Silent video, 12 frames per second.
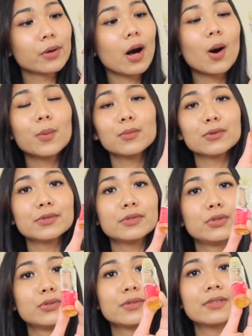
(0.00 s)

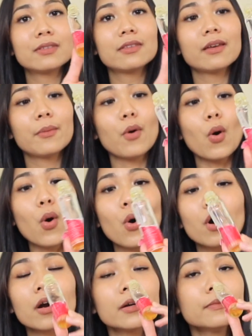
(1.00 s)
almost use them
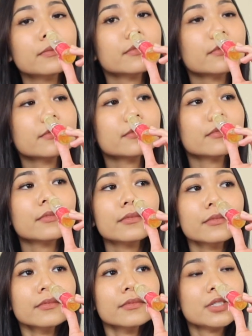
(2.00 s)
all
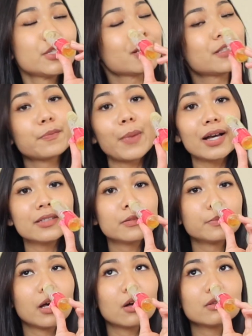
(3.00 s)
just by
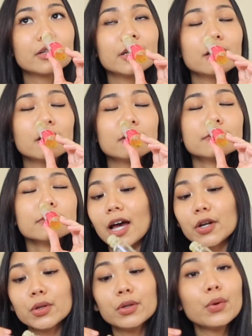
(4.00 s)
smelling.
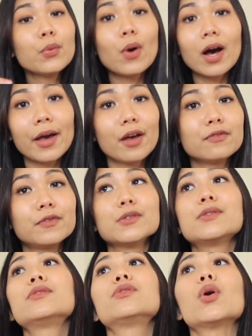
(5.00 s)
I don't know why I feel
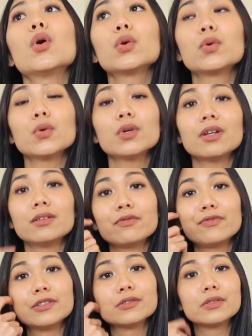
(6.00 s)
so good and
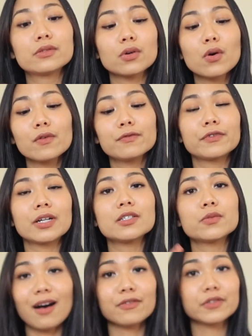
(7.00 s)
feel so fresh
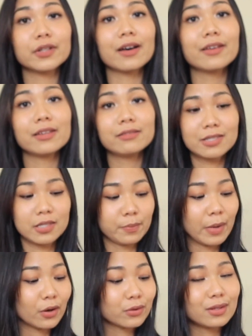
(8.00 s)
after I
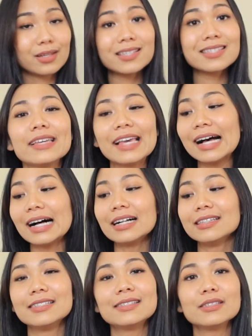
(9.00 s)
smell this.
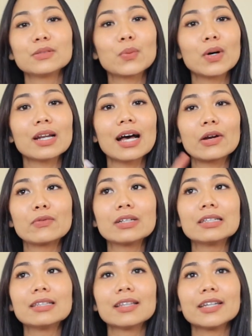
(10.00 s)
Yeah, this is what I
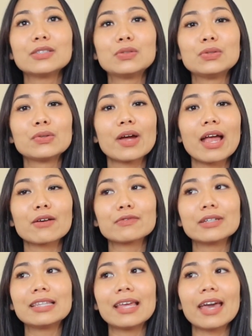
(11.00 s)
really like to do
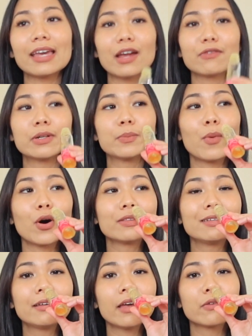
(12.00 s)
every day, every
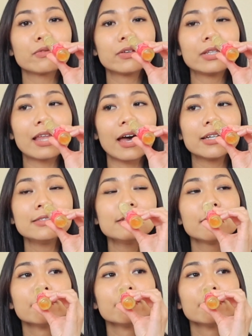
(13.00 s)
morning, every night